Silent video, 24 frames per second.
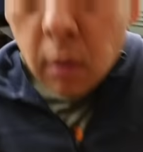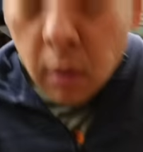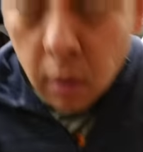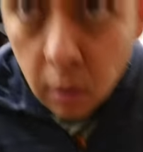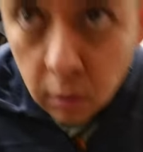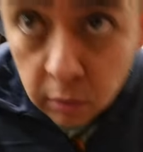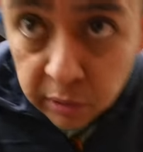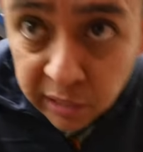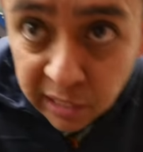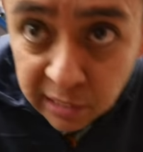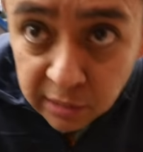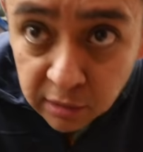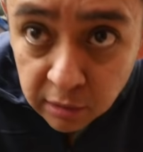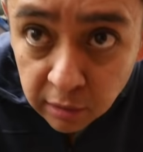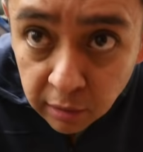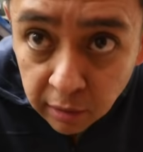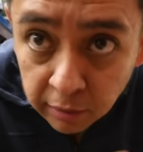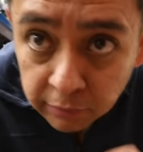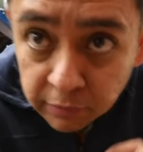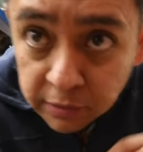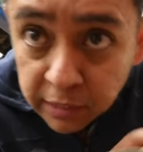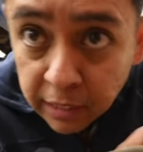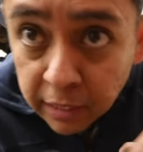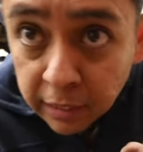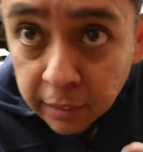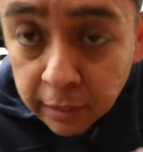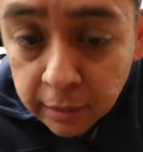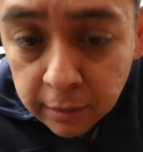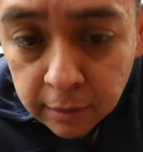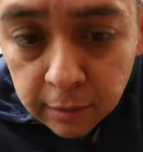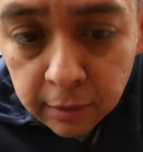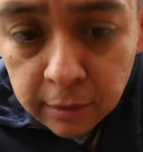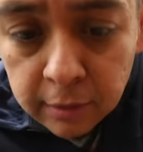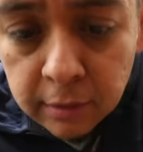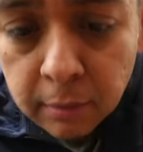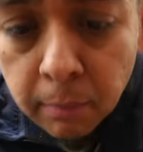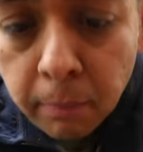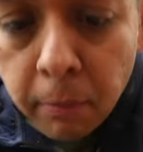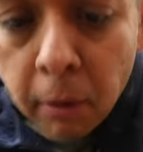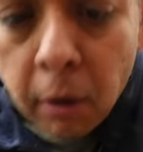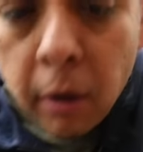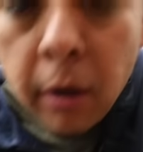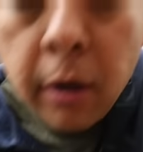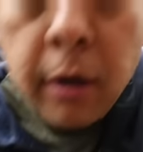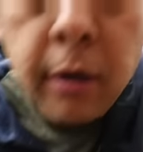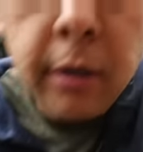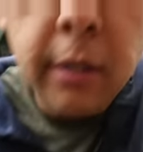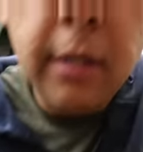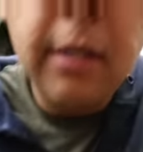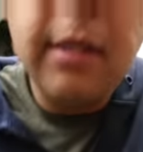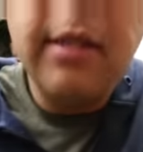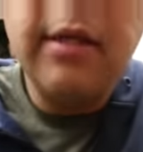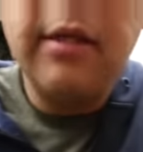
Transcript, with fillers: Okay, so I've taken this apart and